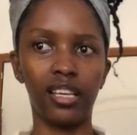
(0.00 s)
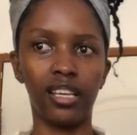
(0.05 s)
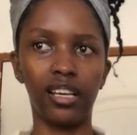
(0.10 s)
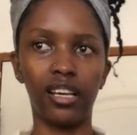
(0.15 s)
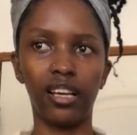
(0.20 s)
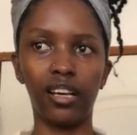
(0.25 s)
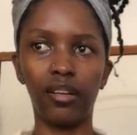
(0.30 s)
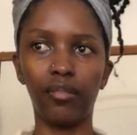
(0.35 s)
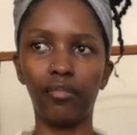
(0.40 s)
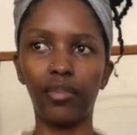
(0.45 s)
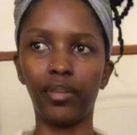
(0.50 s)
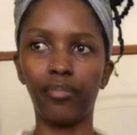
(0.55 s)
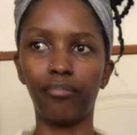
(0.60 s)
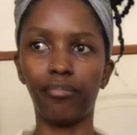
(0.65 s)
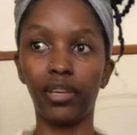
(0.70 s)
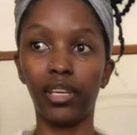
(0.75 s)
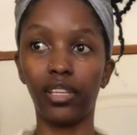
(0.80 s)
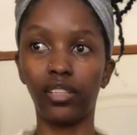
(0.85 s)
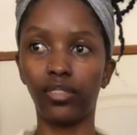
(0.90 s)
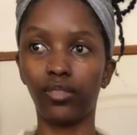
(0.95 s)
My
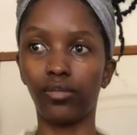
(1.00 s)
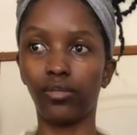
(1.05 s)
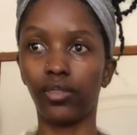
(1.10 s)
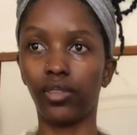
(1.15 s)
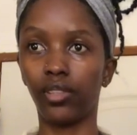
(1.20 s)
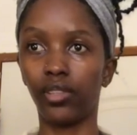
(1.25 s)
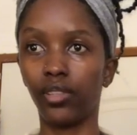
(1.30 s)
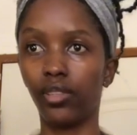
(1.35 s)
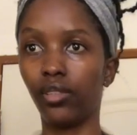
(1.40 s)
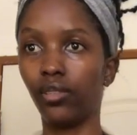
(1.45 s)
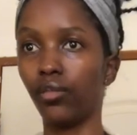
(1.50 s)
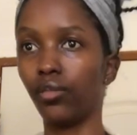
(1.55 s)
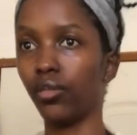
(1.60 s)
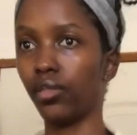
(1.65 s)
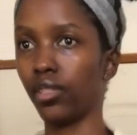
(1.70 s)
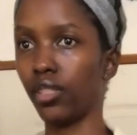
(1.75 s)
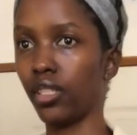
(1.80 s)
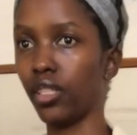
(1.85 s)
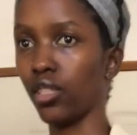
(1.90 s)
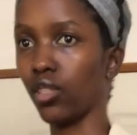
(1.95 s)
biggest worry
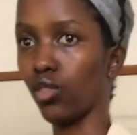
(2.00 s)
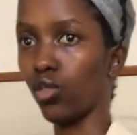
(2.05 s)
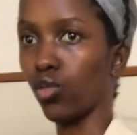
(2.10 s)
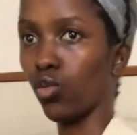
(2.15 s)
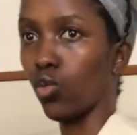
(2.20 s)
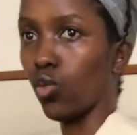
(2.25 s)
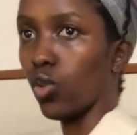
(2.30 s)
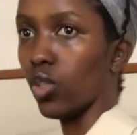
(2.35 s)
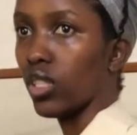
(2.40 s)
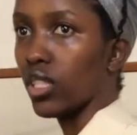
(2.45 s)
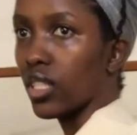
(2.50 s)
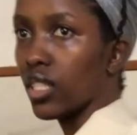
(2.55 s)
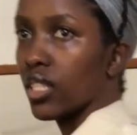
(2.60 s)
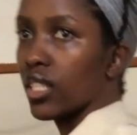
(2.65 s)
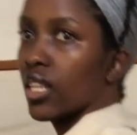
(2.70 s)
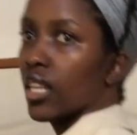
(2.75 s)
was the shorts.